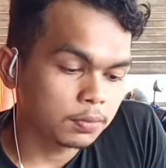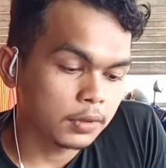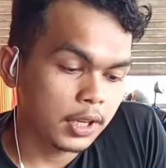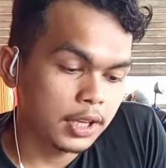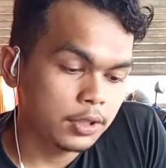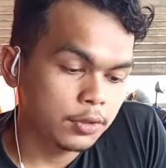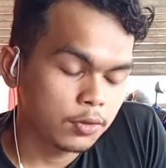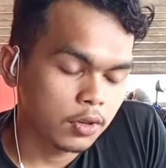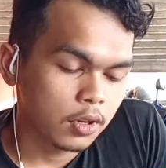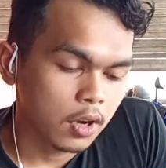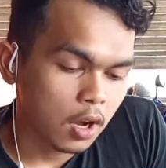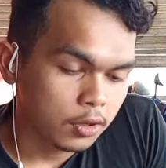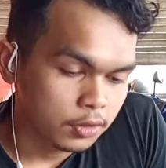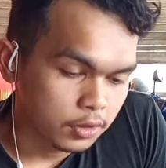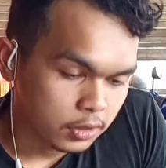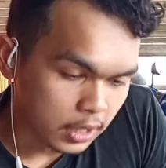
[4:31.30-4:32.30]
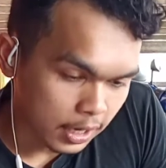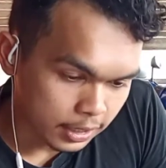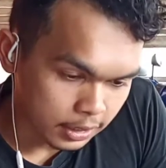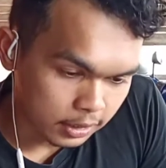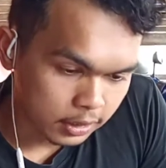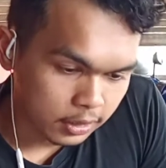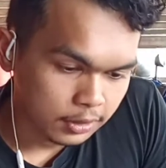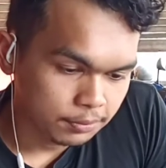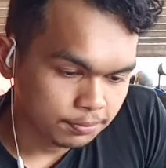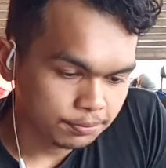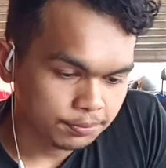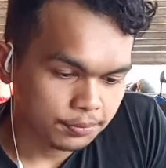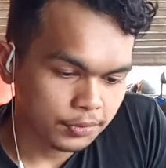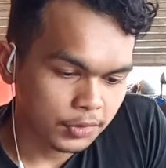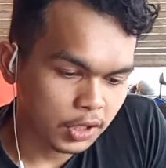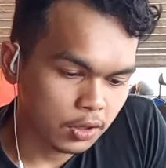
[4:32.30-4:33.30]
Add water planes to the
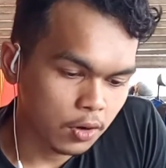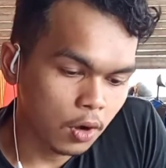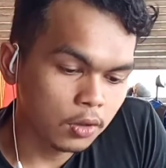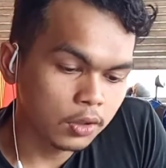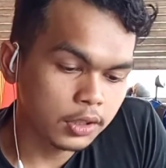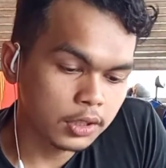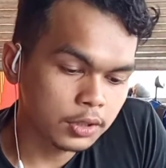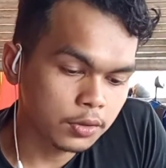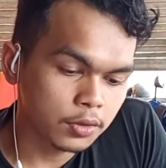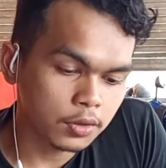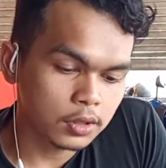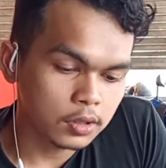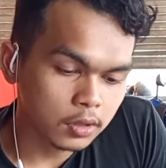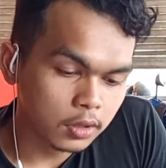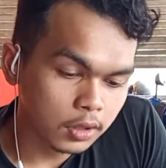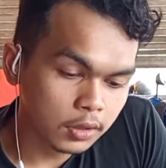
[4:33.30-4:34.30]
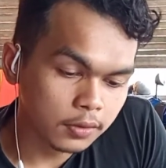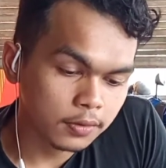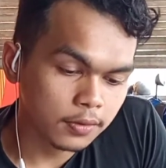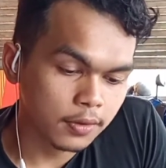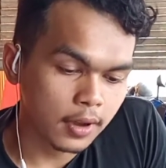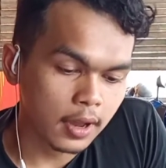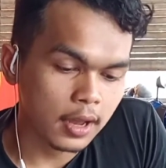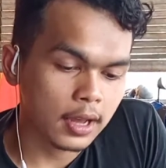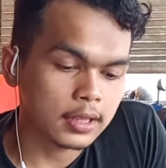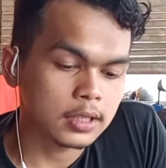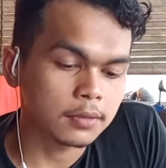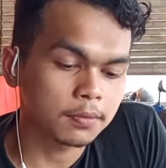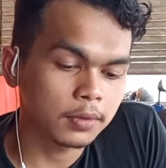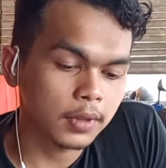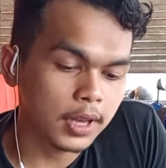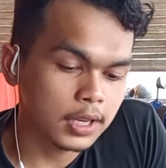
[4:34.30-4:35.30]
container. The goal is to
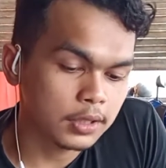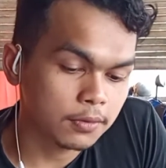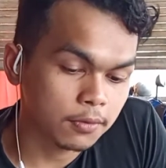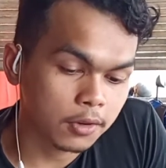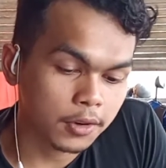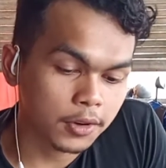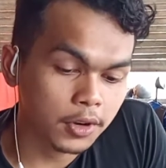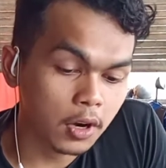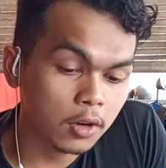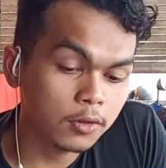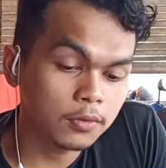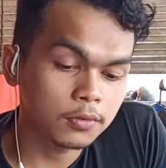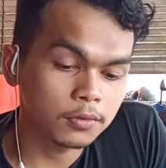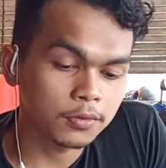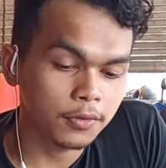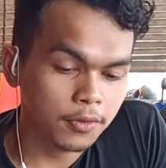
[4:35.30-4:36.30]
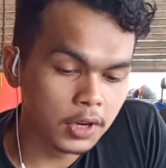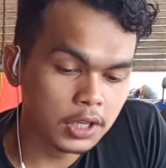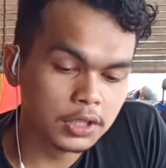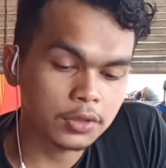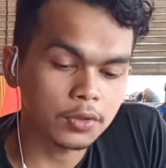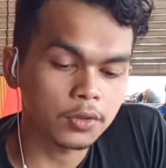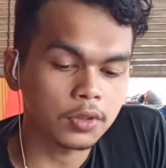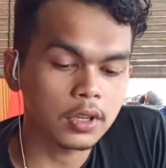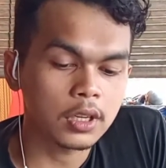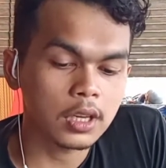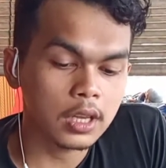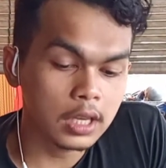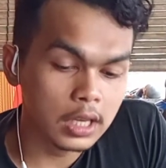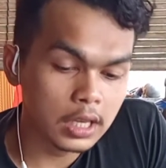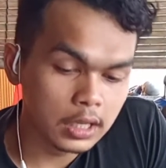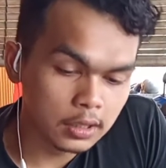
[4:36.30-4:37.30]
serve as a place for young
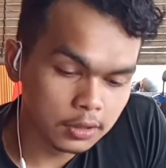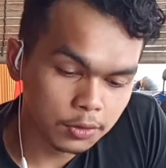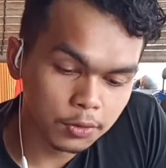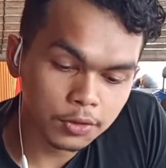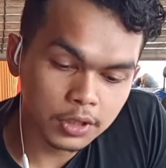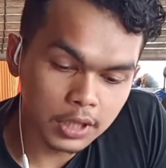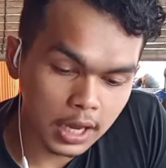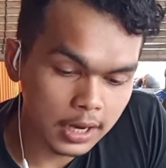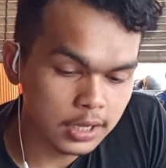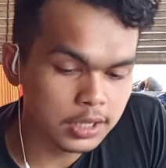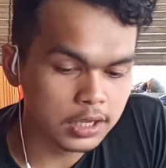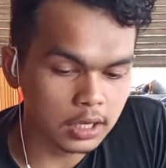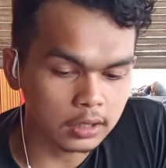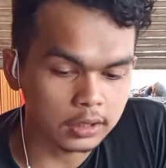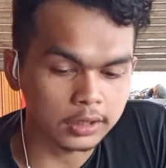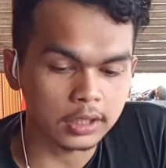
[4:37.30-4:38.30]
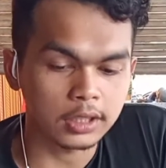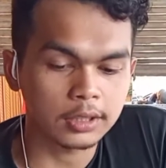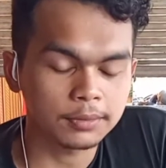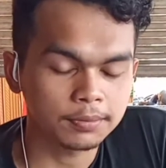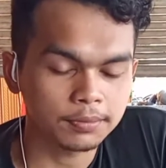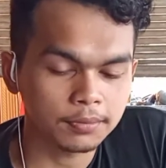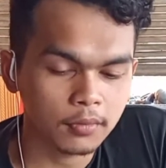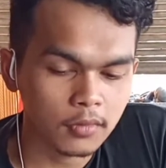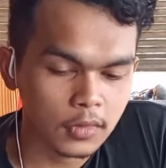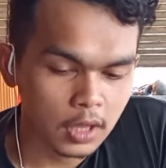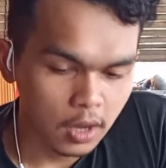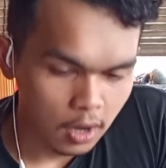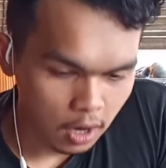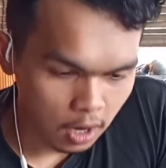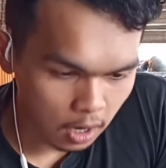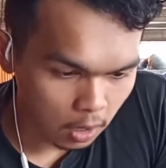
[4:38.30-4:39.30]
fish to take
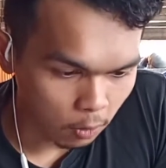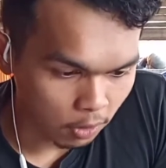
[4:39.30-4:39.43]
shelter.